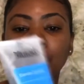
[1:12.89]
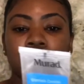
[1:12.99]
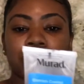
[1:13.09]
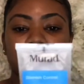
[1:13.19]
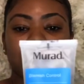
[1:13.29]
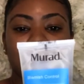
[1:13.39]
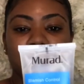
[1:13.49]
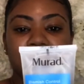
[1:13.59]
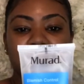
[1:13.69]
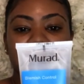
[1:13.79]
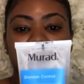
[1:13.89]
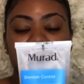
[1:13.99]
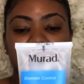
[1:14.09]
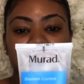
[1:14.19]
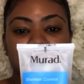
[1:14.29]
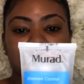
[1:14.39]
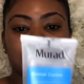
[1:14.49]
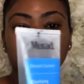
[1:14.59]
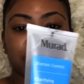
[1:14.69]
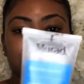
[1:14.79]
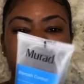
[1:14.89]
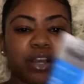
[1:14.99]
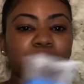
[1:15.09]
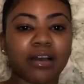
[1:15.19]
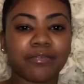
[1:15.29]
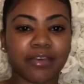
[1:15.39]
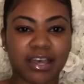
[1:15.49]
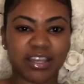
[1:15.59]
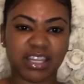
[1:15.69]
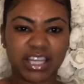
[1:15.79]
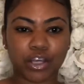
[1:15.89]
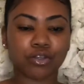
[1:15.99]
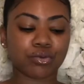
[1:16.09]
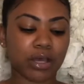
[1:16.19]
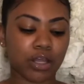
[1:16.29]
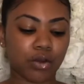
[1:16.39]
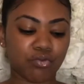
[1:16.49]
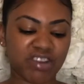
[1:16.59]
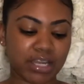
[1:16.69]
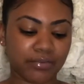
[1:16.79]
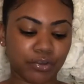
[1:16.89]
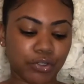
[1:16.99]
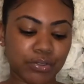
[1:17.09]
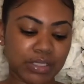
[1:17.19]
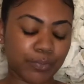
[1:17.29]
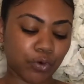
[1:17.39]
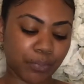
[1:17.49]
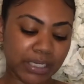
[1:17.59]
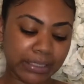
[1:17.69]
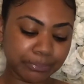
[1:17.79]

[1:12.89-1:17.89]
So I would say that this is you get quite a fair, it goes quite a long way if you're using it properly.